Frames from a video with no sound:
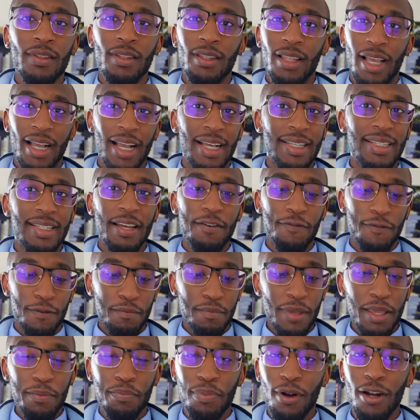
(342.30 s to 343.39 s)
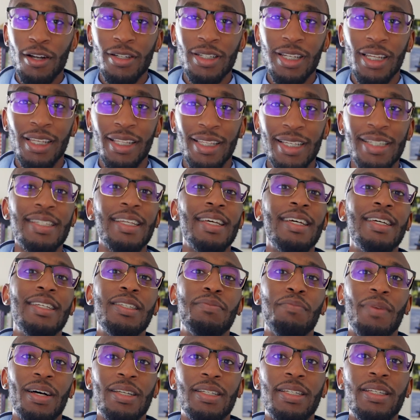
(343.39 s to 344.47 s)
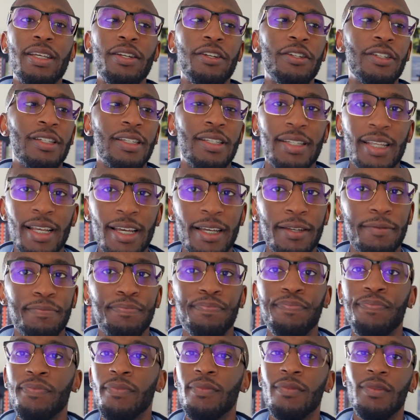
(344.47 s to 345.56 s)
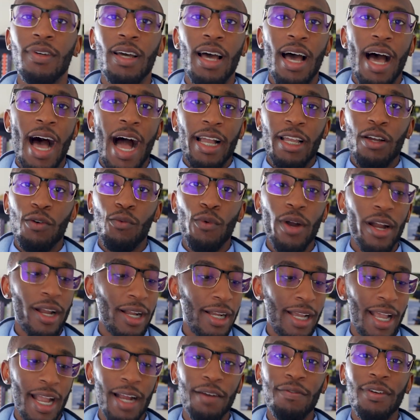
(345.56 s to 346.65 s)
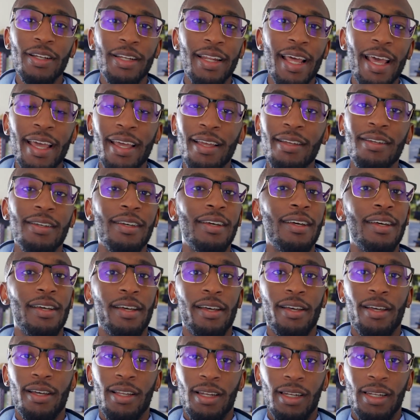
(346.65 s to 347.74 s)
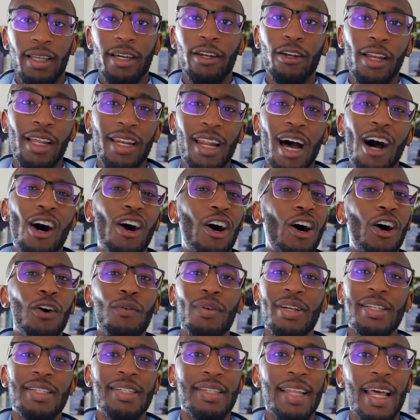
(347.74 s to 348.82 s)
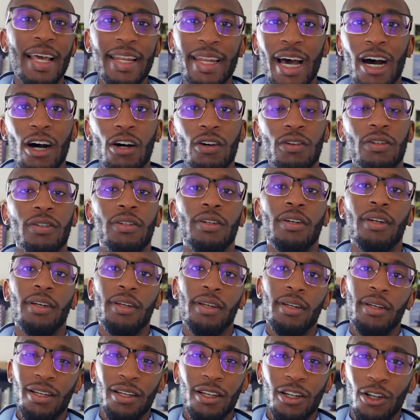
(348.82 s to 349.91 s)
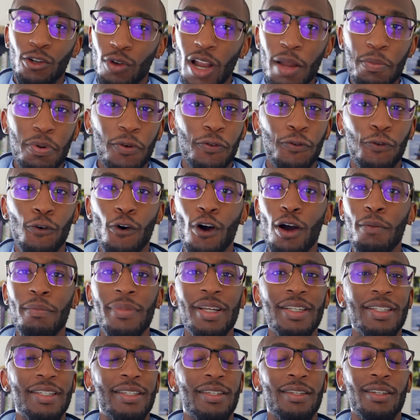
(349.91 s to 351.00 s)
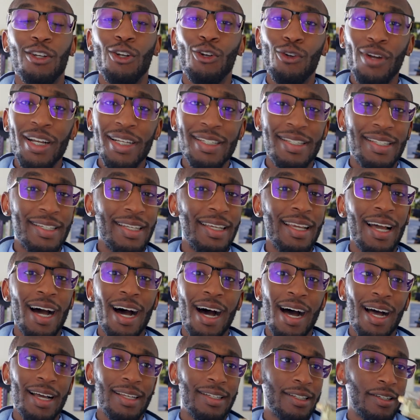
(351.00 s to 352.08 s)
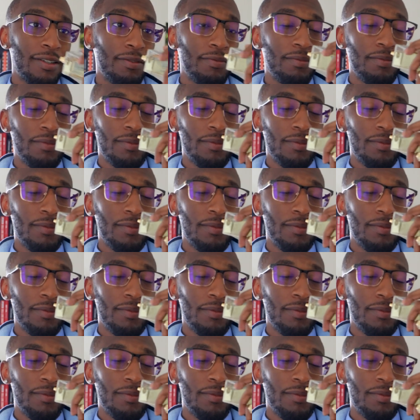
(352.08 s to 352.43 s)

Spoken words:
like I said, for me personally, this is my signature scent. I can wear it every day, literally, and I'll always stand out. Great performance, great sillage.